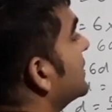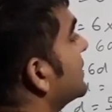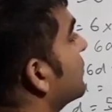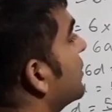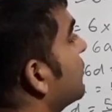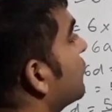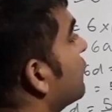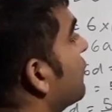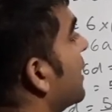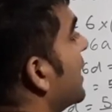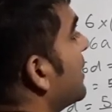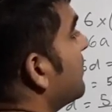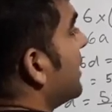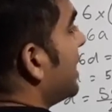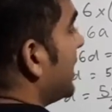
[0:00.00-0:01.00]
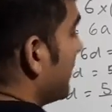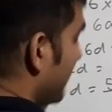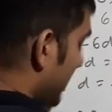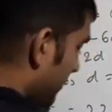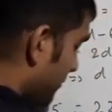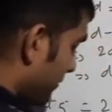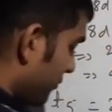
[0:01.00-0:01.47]
equal to 5A
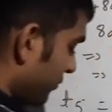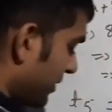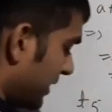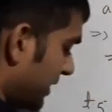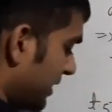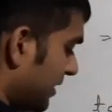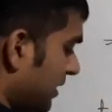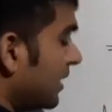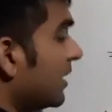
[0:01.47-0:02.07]
value put here.